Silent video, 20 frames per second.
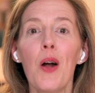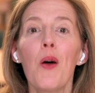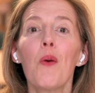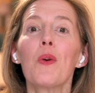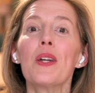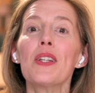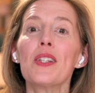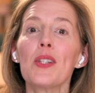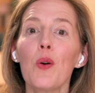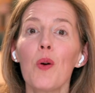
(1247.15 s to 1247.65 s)

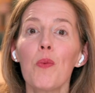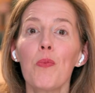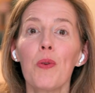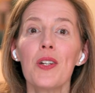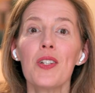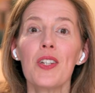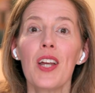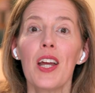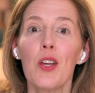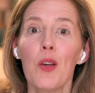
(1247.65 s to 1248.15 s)
We so
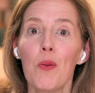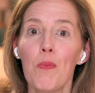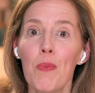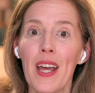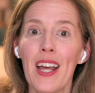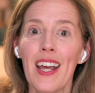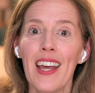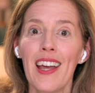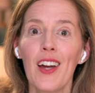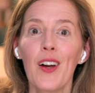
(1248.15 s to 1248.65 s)
appreciate you
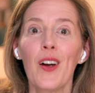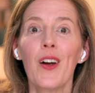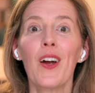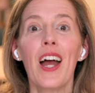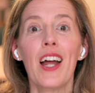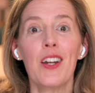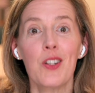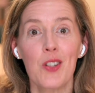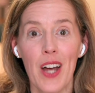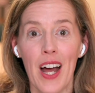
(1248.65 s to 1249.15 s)
being here
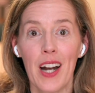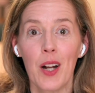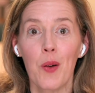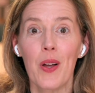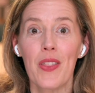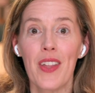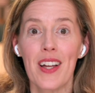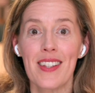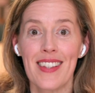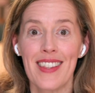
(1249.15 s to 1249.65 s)
and chatting
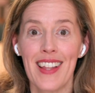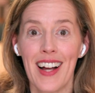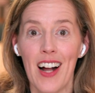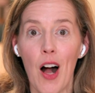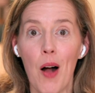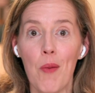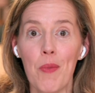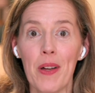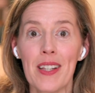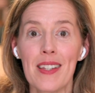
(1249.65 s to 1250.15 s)
with us in the
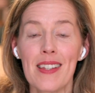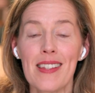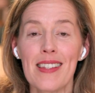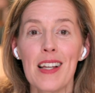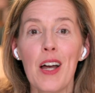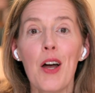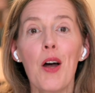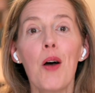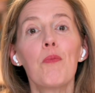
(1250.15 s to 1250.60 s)
comments.